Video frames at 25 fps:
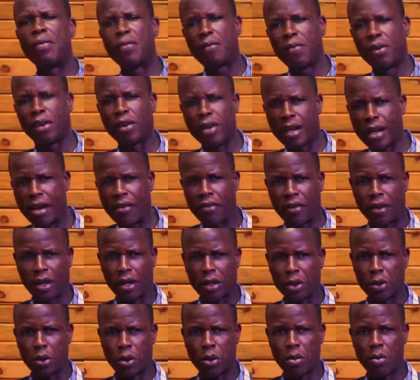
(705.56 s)
a very
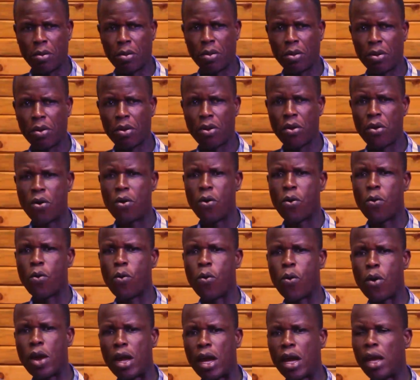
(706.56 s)
difficult home
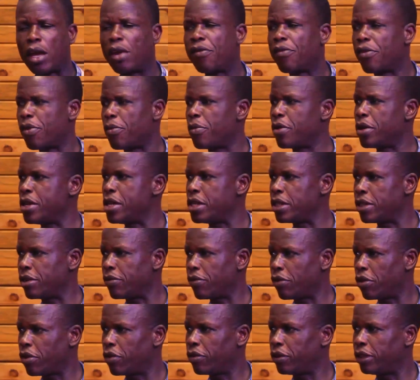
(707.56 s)
where everybody is
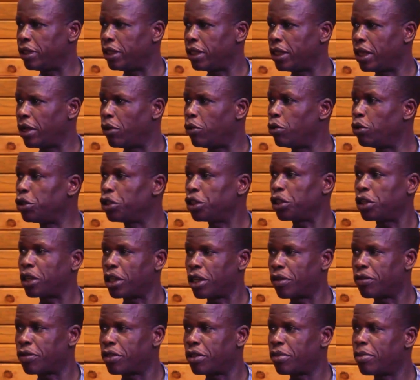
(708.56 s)
involved in
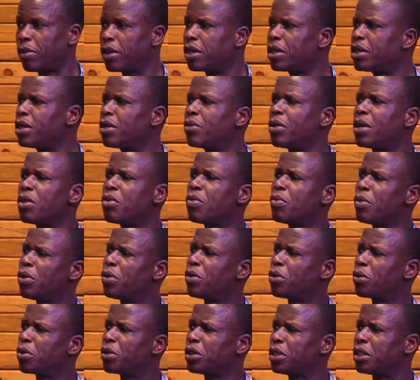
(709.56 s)
witchcraft. But they were
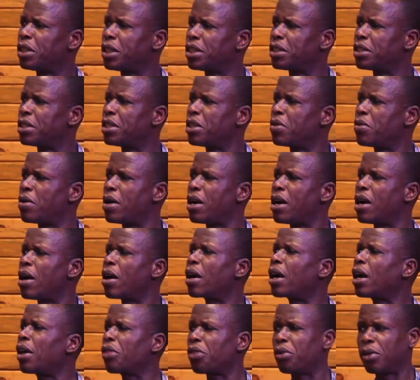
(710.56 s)
nominal Christians. They
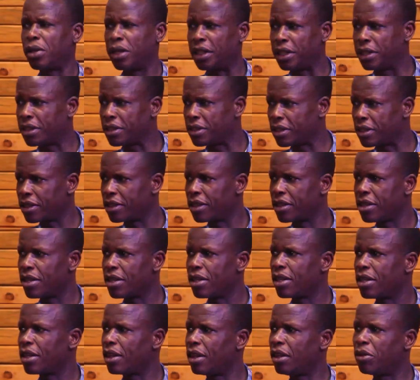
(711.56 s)
were Catholics.
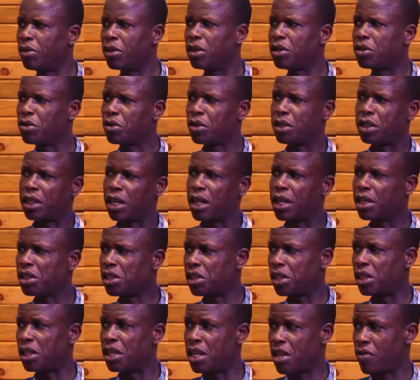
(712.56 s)
They went to
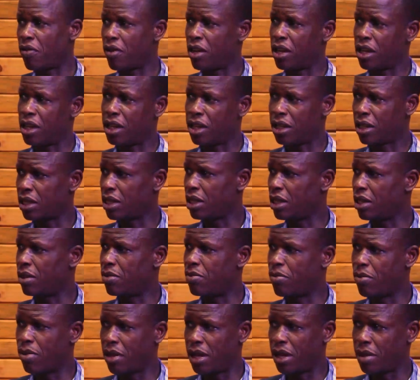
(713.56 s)
church. They never
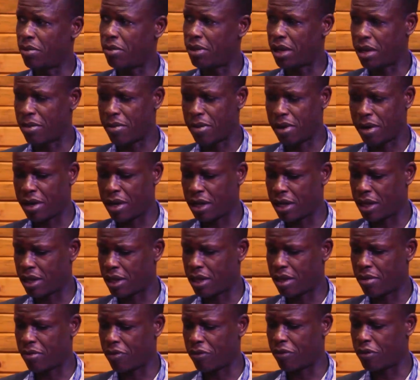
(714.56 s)
blamed
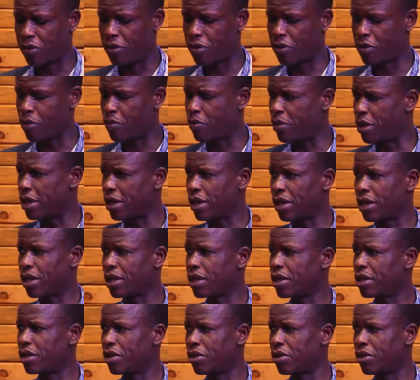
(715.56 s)
them for being